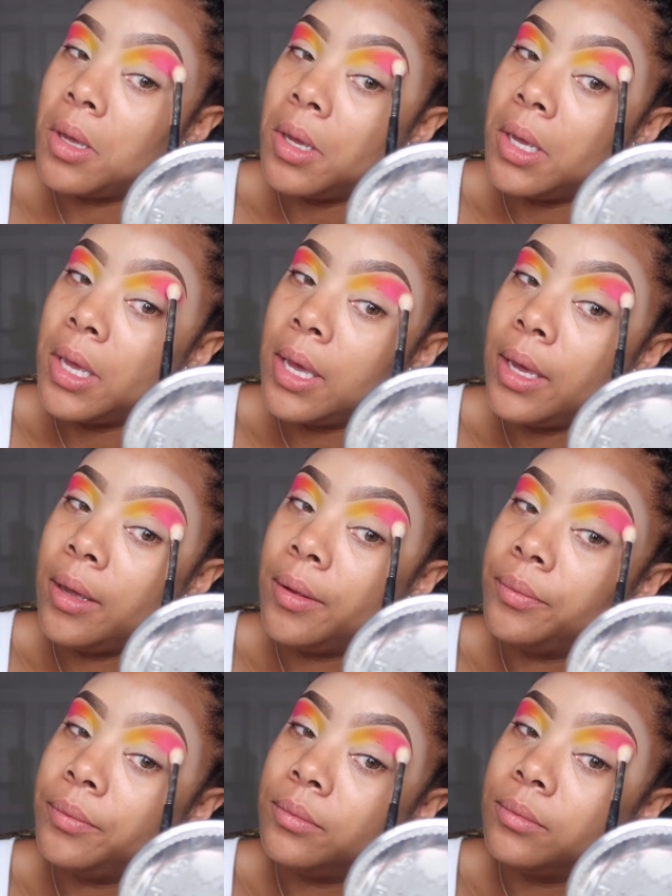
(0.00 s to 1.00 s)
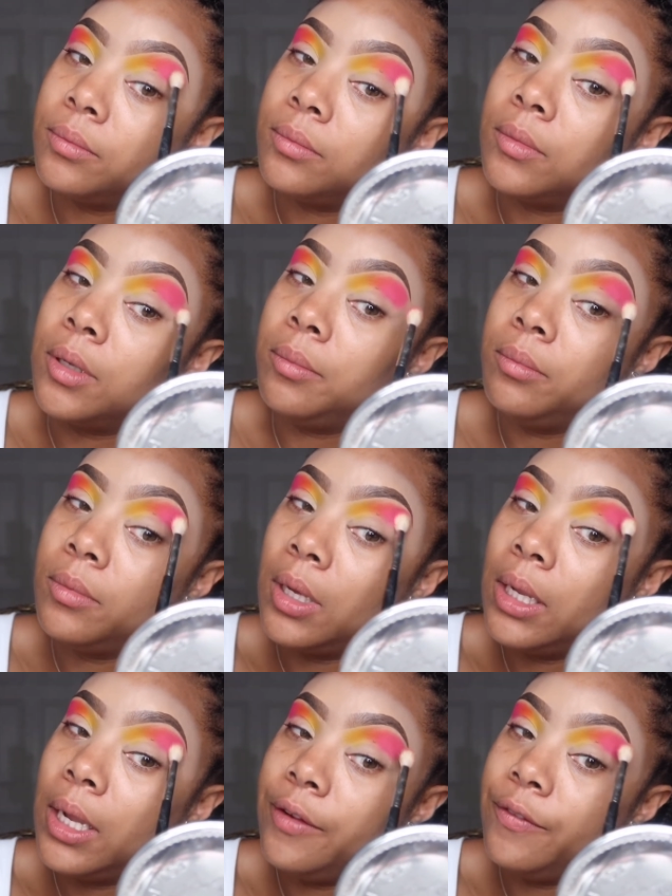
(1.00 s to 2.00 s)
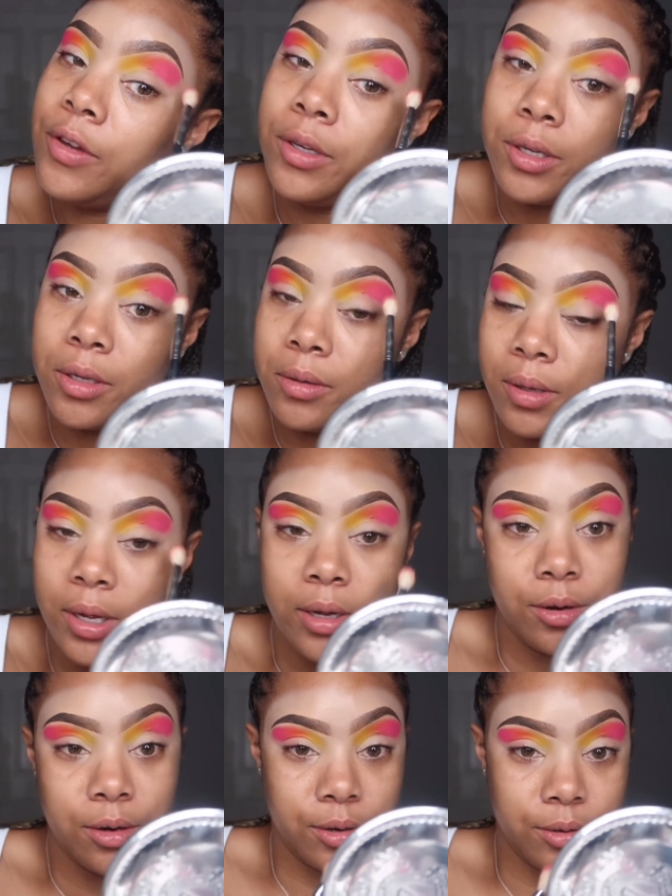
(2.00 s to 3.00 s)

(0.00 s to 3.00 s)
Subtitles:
Yeah. I like funky. Hey, girl.